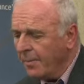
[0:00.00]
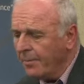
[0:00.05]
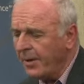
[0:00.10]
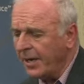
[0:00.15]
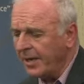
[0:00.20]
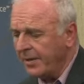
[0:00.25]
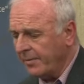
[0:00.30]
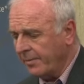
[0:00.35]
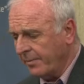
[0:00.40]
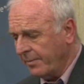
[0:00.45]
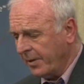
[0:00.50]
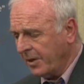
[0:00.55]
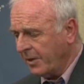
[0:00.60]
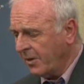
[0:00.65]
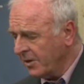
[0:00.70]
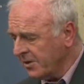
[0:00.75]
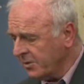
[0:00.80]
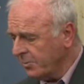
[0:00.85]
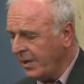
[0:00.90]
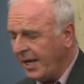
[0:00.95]
But
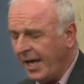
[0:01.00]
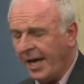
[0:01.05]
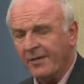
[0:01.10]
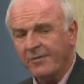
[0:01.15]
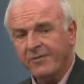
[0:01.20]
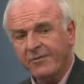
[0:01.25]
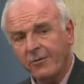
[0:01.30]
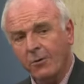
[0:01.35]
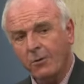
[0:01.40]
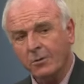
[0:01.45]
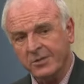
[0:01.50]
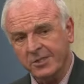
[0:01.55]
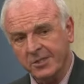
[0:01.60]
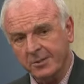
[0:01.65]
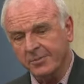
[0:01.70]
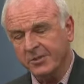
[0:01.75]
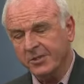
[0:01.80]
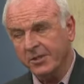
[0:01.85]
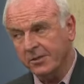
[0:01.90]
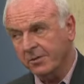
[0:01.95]
because we have 4
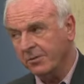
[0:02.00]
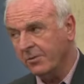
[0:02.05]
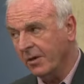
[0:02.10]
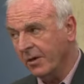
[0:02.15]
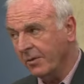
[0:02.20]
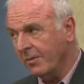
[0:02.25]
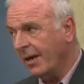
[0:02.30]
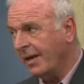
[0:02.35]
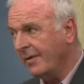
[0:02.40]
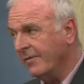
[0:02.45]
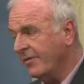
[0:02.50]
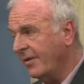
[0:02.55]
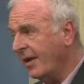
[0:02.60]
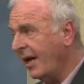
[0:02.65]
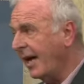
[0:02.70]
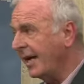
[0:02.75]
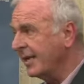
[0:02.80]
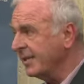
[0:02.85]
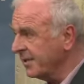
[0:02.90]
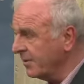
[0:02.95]
subsidiary red
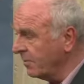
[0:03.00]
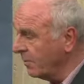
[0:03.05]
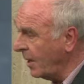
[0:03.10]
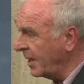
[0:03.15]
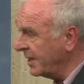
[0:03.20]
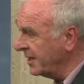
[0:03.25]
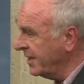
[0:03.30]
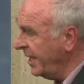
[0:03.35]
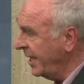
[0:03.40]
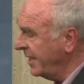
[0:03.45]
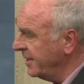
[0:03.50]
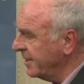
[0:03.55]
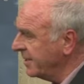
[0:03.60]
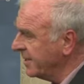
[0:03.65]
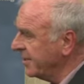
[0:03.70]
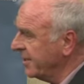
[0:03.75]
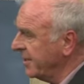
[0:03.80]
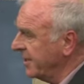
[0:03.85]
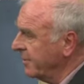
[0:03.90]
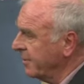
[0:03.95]
flags and 1
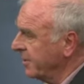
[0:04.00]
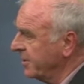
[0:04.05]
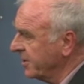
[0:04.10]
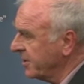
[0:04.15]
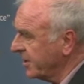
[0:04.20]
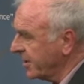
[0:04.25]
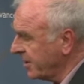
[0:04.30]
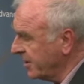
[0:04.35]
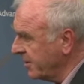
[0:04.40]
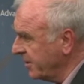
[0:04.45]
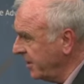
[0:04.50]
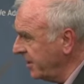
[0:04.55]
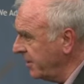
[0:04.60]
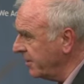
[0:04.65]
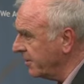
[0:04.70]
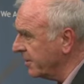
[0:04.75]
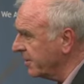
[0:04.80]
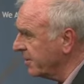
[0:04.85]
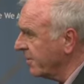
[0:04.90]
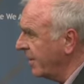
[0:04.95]
tendency, which is a
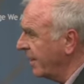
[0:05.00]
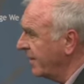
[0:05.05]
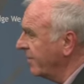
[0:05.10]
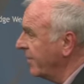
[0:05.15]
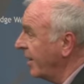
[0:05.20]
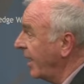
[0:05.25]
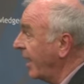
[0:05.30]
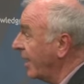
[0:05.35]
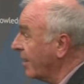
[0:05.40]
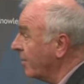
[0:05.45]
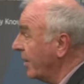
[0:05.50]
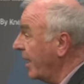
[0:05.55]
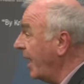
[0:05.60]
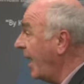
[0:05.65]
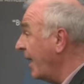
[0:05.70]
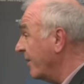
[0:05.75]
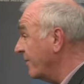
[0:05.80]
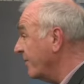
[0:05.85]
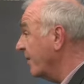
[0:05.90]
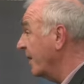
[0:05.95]
continuous red flag, we
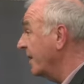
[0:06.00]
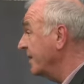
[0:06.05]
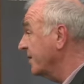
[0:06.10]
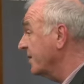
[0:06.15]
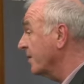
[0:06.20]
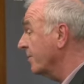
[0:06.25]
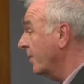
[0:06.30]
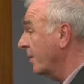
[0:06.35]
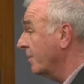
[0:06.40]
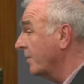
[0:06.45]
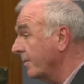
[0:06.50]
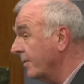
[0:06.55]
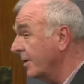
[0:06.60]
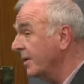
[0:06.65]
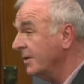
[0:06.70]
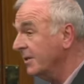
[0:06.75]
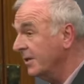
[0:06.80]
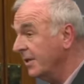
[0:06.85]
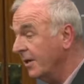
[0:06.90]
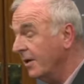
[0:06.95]
have raised the
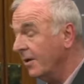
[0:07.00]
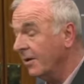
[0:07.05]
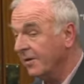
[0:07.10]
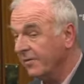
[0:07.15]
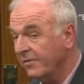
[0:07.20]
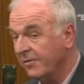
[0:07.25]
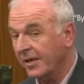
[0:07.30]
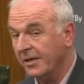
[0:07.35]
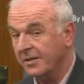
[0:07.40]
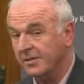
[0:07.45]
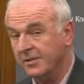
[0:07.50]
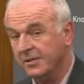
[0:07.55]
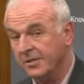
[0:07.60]
probability on a failed